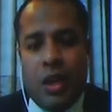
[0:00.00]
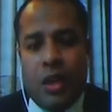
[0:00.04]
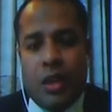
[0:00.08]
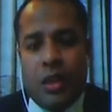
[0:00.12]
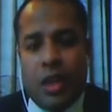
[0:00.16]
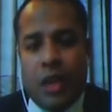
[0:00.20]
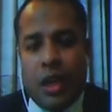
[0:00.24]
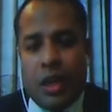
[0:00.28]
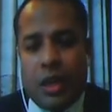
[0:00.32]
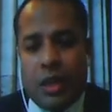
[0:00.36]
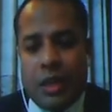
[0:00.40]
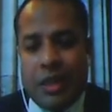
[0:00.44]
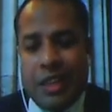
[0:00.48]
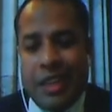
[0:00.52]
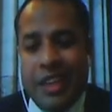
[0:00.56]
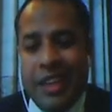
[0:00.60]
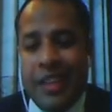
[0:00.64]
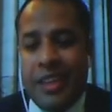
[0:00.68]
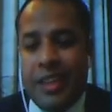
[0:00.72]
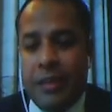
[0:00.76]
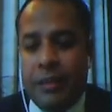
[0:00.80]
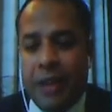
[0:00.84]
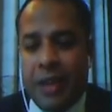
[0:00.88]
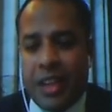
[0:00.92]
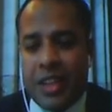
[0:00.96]
the
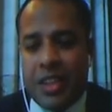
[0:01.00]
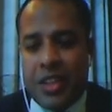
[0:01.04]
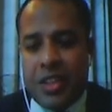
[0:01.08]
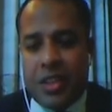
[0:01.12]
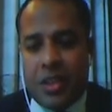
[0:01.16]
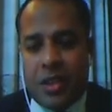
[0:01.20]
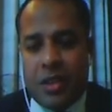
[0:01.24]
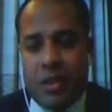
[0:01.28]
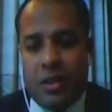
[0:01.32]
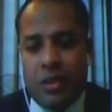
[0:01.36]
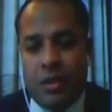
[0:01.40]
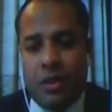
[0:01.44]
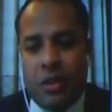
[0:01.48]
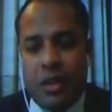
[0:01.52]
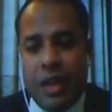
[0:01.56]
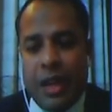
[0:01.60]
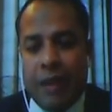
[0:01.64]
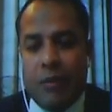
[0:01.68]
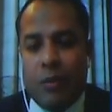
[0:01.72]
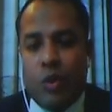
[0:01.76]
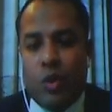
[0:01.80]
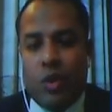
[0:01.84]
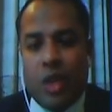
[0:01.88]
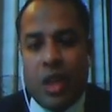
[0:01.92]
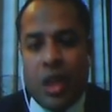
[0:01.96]
collective action
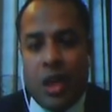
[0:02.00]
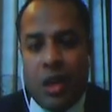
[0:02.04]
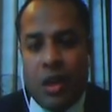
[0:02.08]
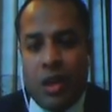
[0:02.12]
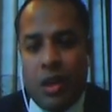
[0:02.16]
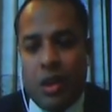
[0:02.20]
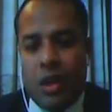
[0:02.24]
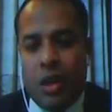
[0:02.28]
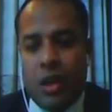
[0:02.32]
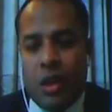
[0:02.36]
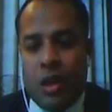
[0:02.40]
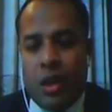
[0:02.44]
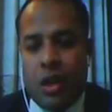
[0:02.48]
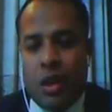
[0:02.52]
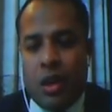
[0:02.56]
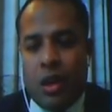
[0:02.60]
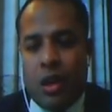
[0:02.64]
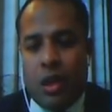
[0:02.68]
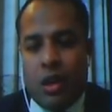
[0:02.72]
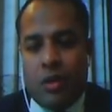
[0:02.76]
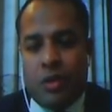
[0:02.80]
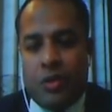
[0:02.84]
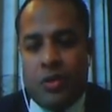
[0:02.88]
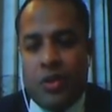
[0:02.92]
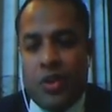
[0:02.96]
among the
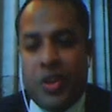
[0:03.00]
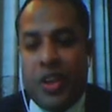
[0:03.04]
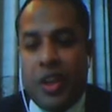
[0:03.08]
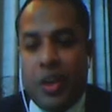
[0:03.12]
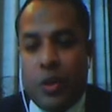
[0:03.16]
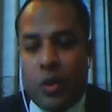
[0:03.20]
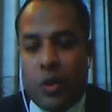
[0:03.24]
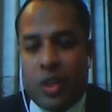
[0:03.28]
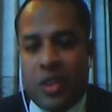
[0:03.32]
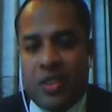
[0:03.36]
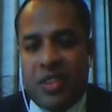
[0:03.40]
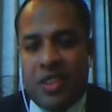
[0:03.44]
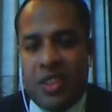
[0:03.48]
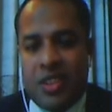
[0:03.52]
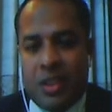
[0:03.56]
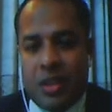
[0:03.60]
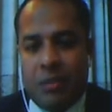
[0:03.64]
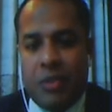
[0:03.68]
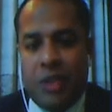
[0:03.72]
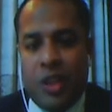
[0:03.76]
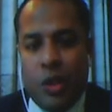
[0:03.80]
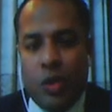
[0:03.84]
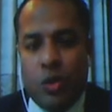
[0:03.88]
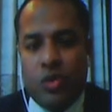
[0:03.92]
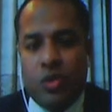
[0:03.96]
drinking water
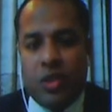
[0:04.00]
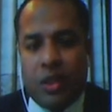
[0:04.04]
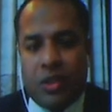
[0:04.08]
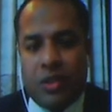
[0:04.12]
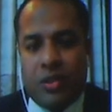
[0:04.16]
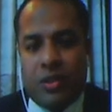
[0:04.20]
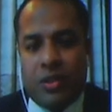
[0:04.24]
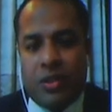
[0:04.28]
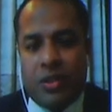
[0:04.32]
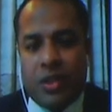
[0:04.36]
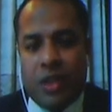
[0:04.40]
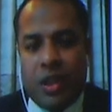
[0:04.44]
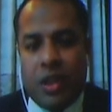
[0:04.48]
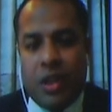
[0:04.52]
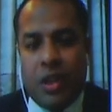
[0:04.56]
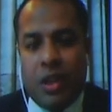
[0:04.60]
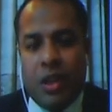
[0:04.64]
system users